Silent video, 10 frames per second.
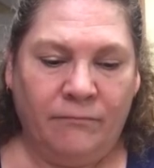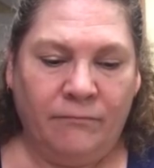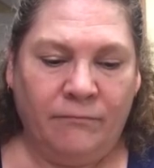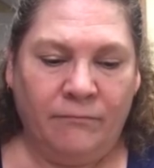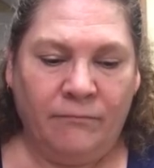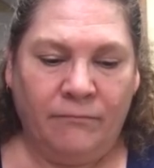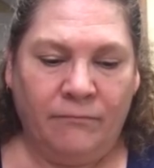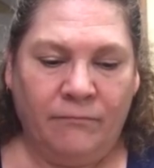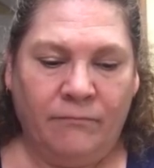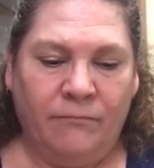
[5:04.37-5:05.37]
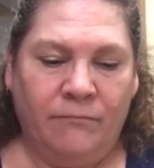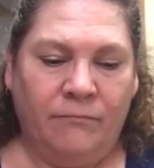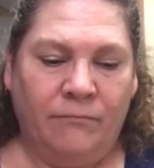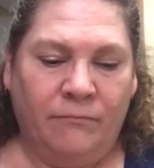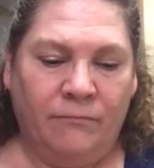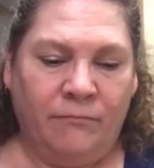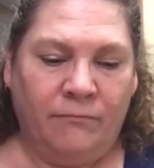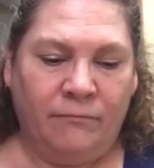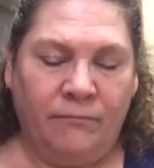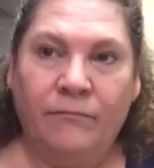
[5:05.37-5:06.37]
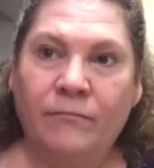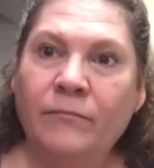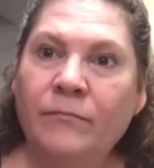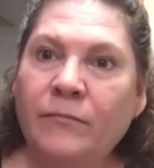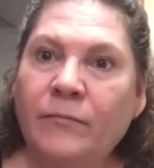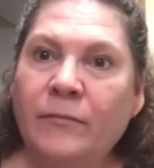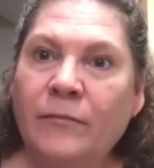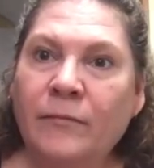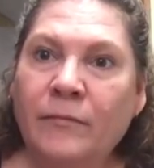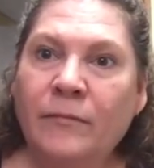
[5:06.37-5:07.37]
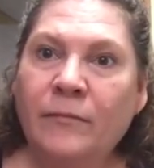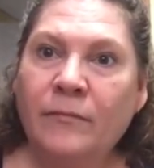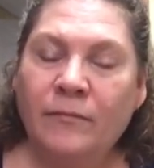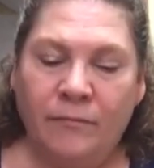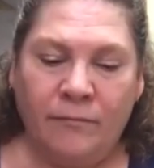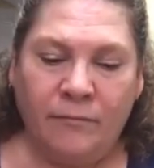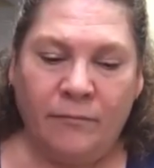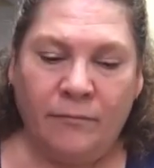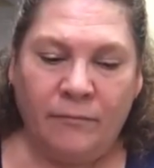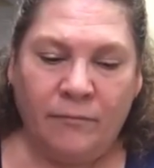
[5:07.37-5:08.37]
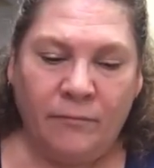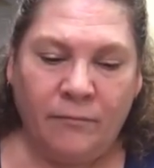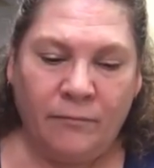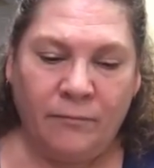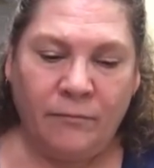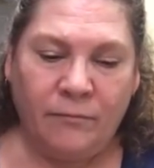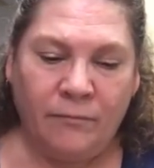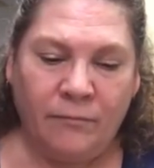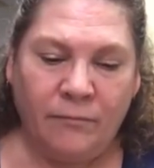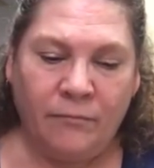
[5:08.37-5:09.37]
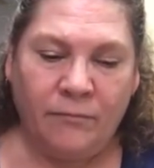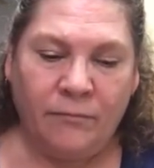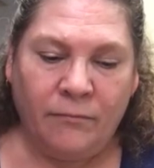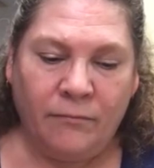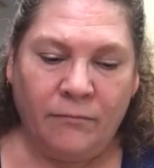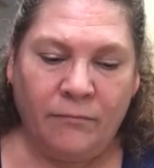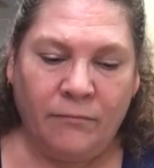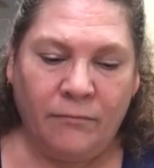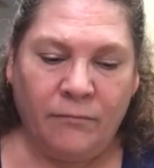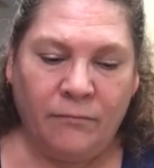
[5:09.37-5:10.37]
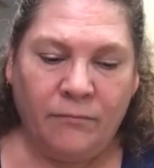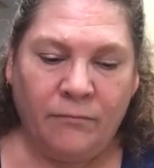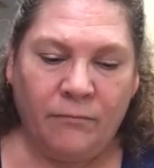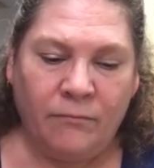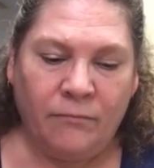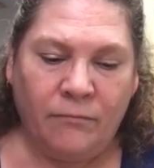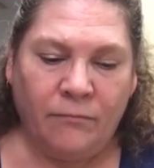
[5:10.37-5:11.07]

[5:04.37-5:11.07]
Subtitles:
The person shown says nothing.